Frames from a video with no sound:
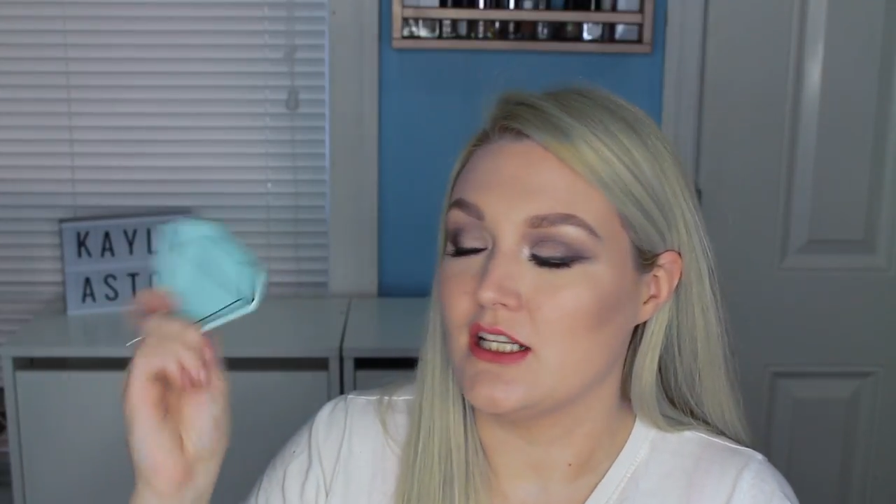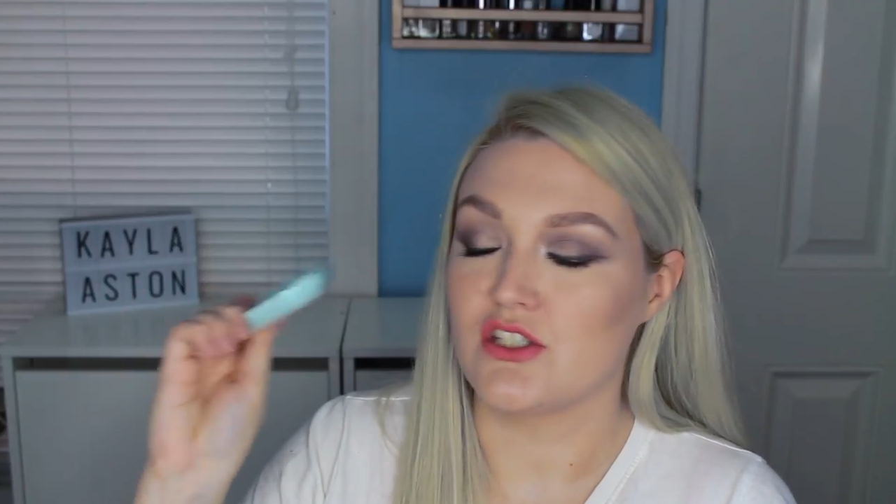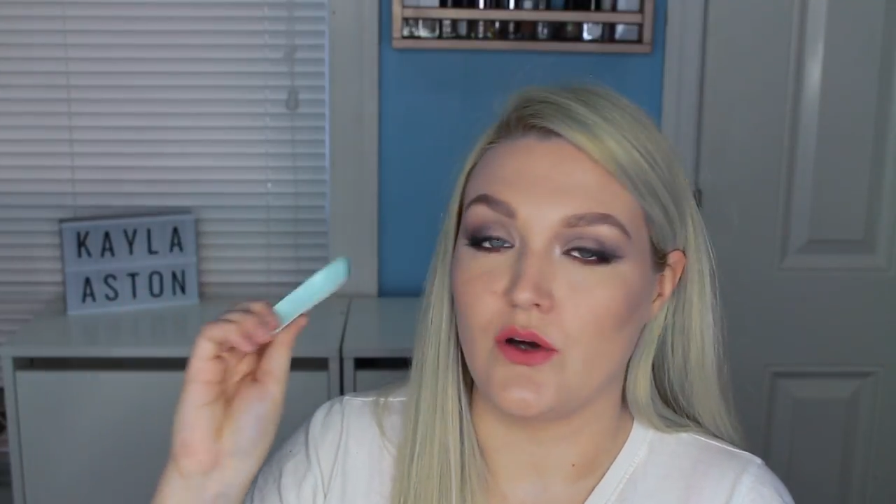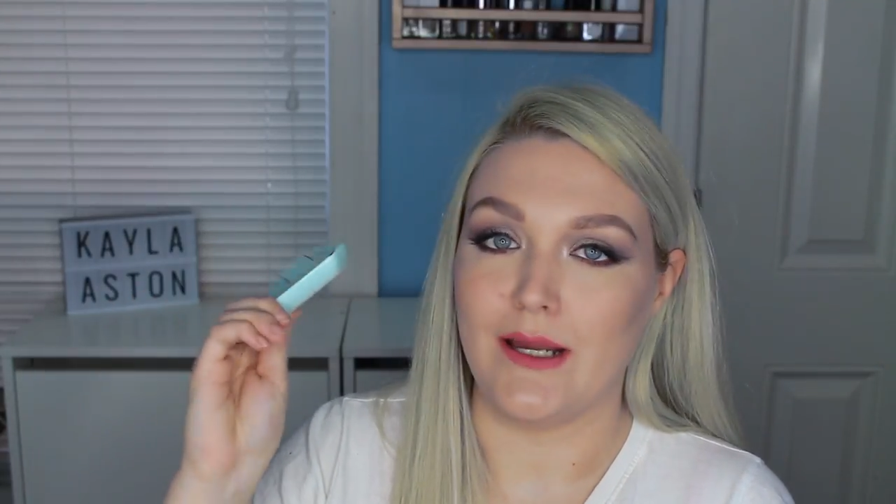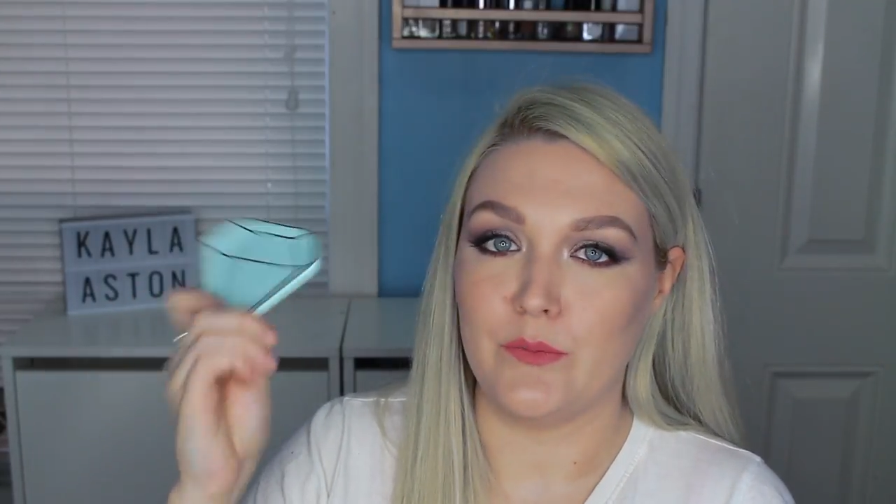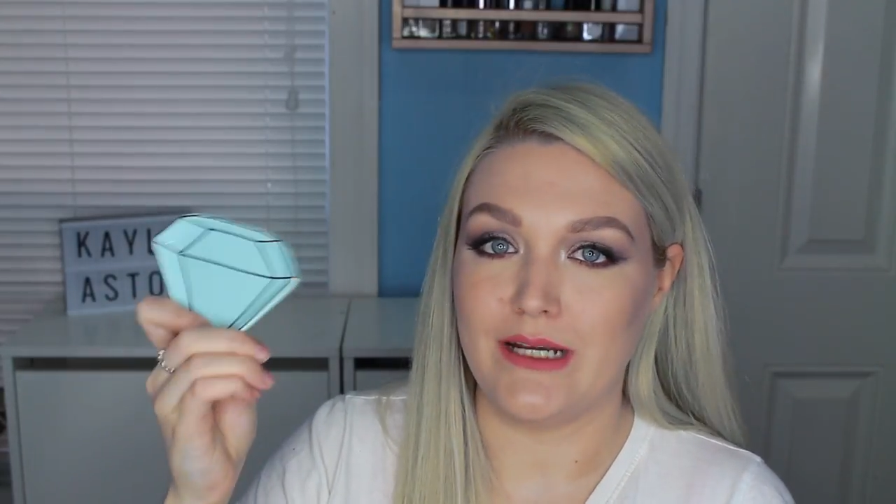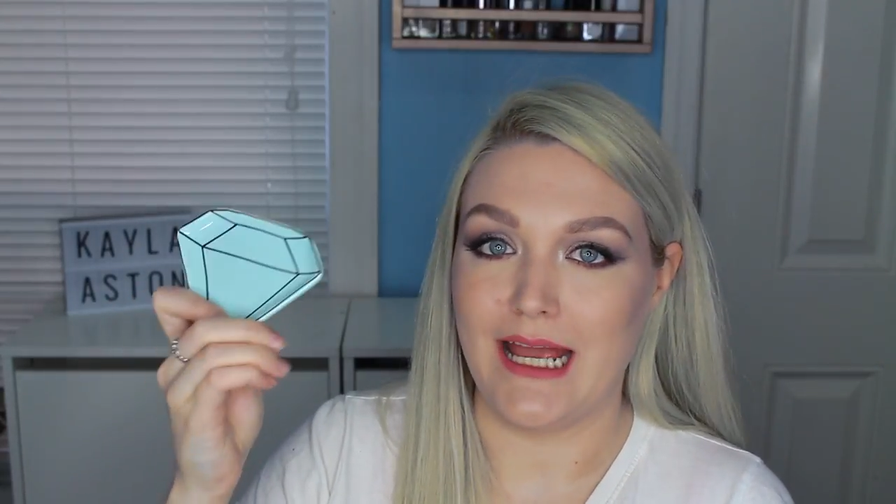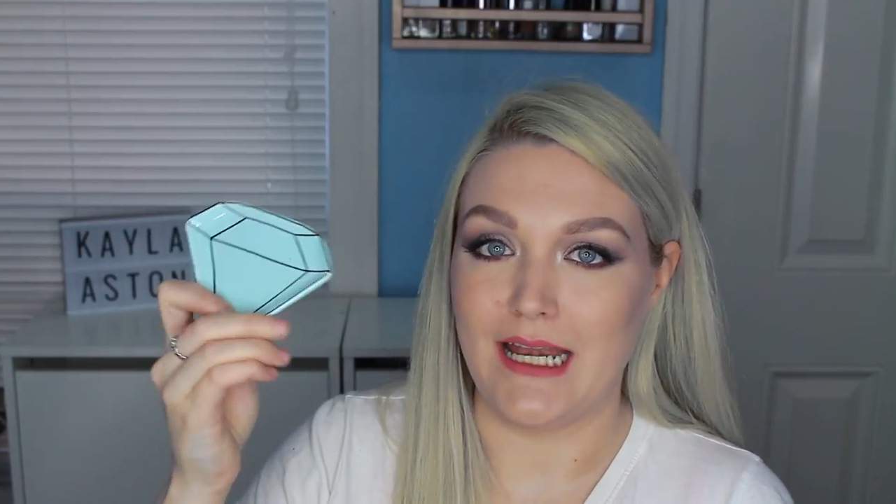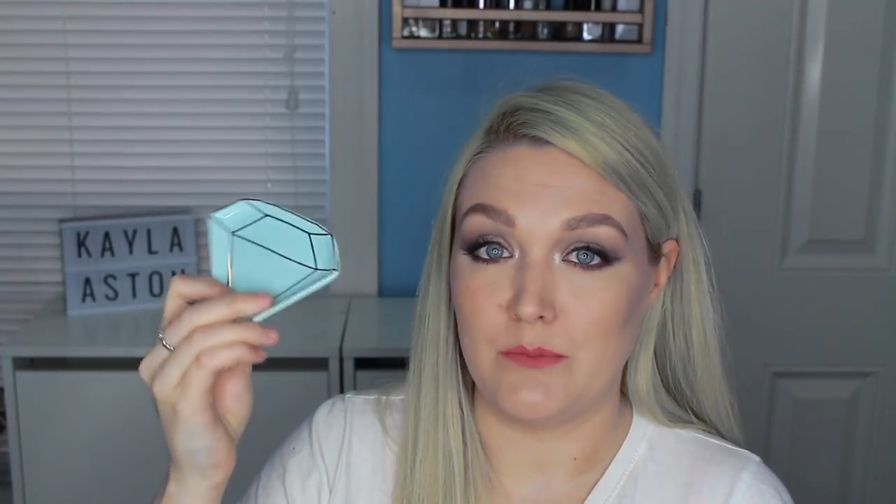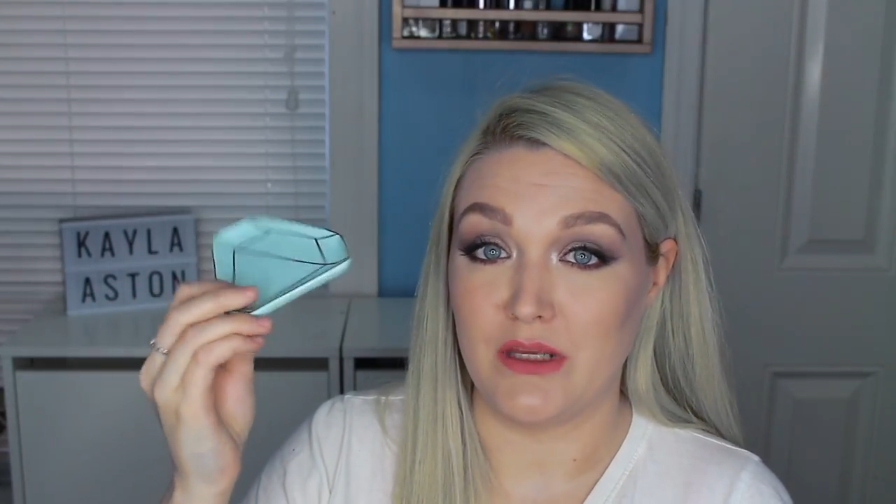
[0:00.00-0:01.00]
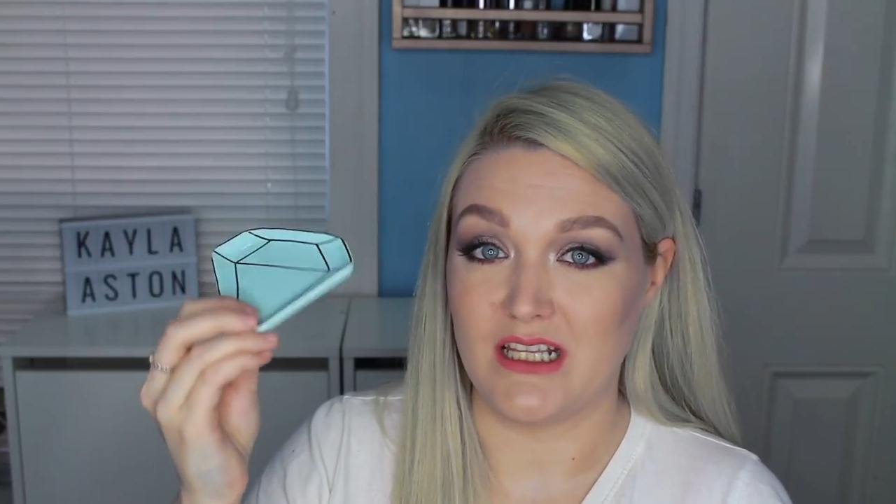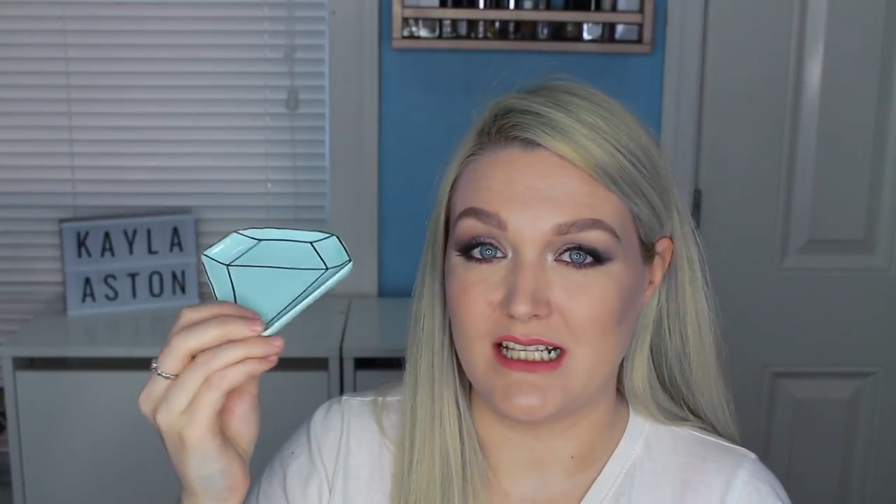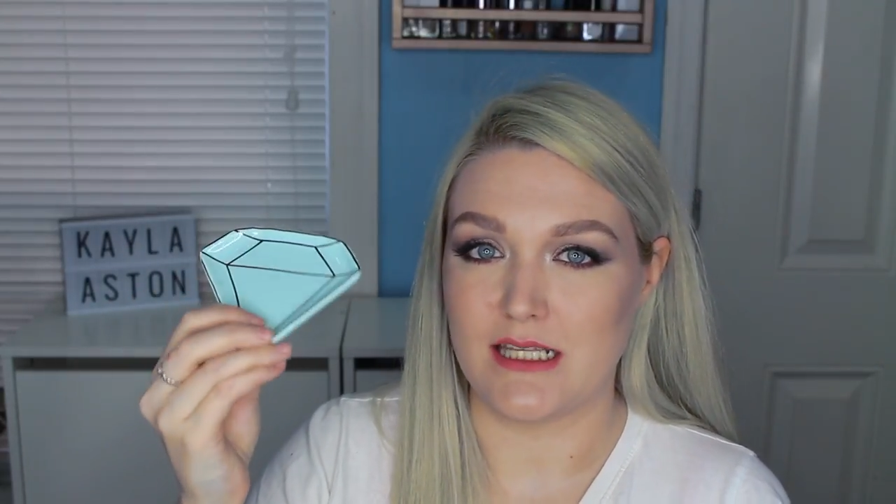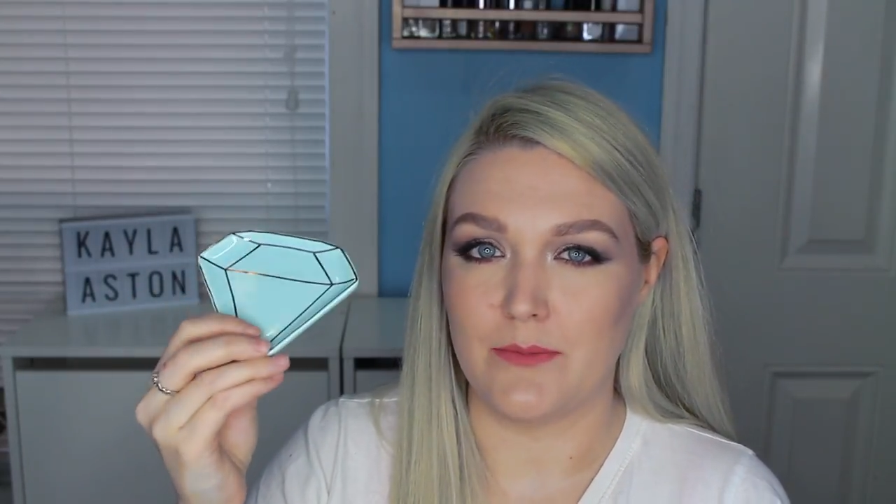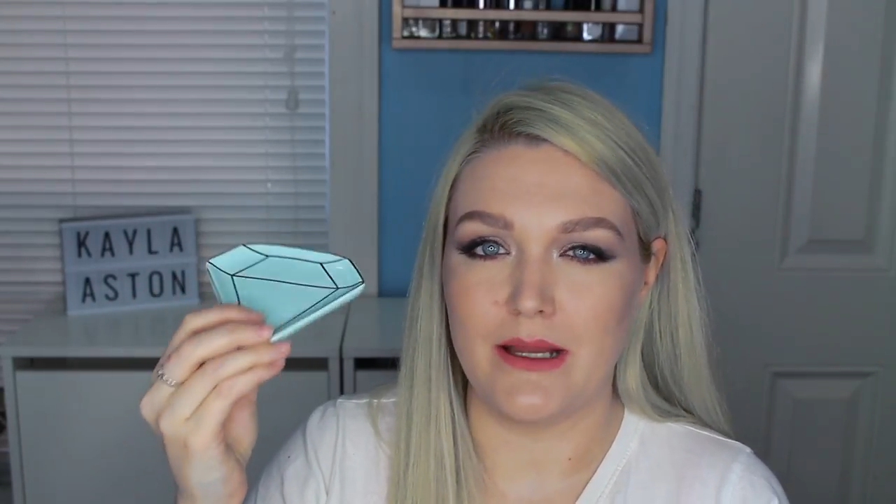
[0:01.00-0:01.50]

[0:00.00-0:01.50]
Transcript: so I went ahead and picked this up.